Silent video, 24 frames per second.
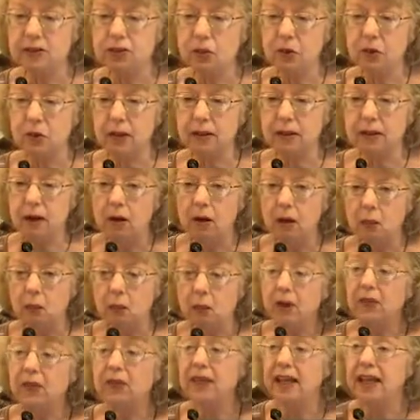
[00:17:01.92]
on
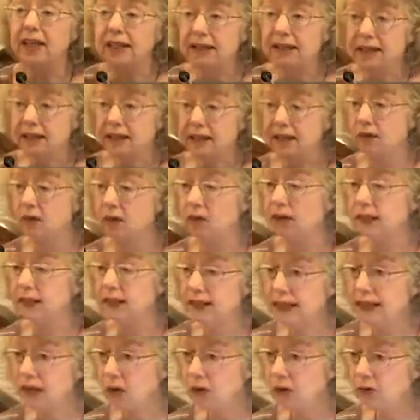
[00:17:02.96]
what they can hear
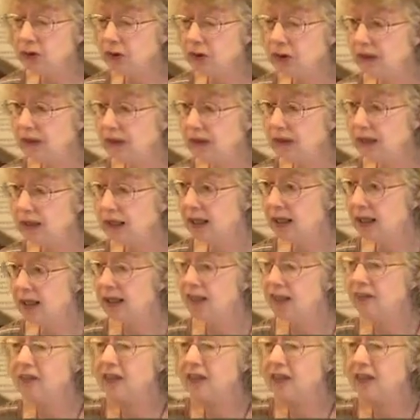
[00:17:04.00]
in the oceans. If